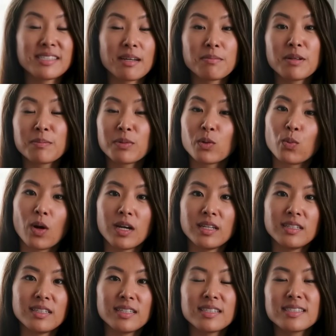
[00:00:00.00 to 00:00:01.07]
step number
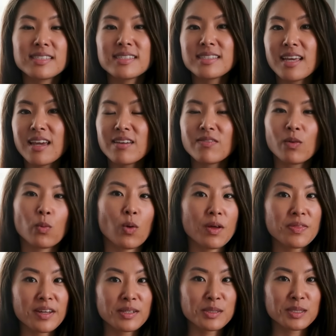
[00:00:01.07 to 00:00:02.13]
1 is to save
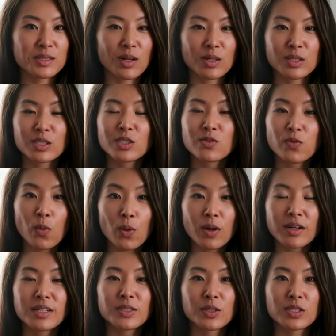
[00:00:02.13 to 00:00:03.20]
$1,000
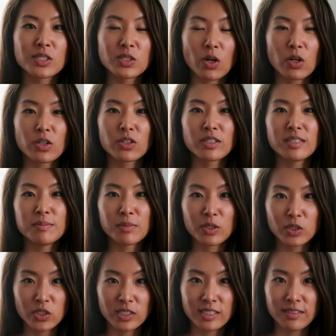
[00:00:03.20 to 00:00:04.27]
for your starter
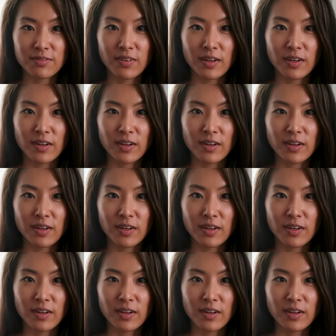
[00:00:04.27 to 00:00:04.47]
emergency